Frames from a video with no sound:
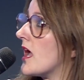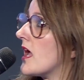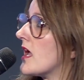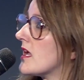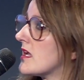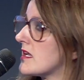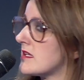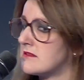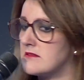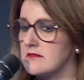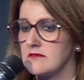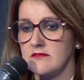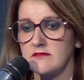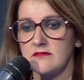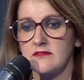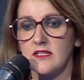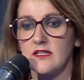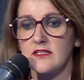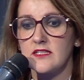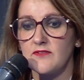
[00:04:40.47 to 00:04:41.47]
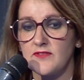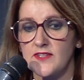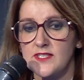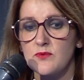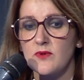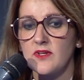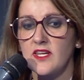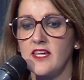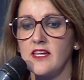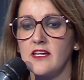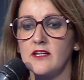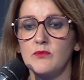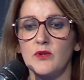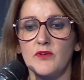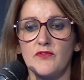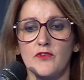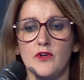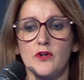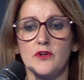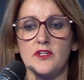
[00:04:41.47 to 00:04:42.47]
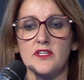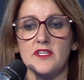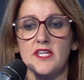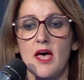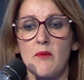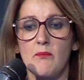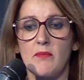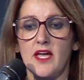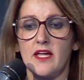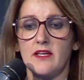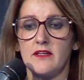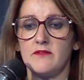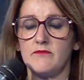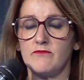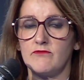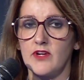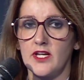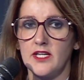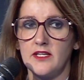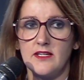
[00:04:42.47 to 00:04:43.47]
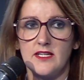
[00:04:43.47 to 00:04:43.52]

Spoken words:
And the first one here, we've got TapAd, right?